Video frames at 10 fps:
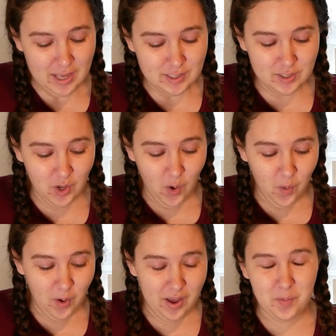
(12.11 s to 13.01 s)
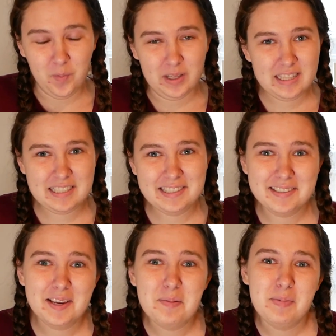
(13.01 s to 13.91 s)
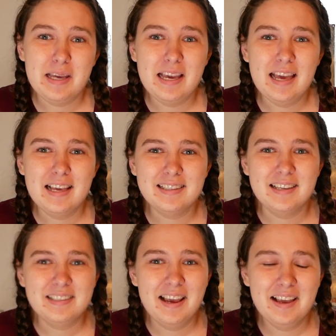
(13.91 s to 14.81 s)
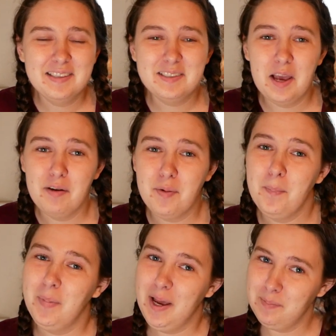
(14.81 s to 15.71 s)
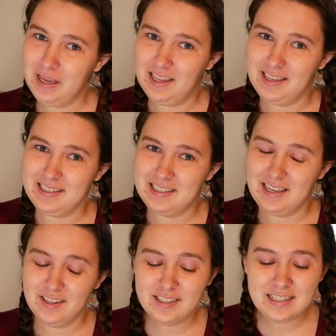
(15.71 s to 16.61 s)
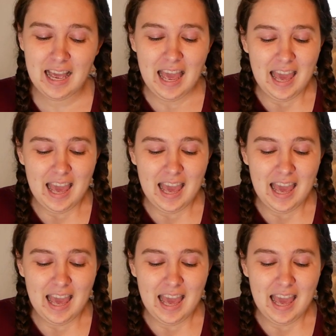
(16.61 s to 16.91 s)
So what this is going to be is a test of my baking skills.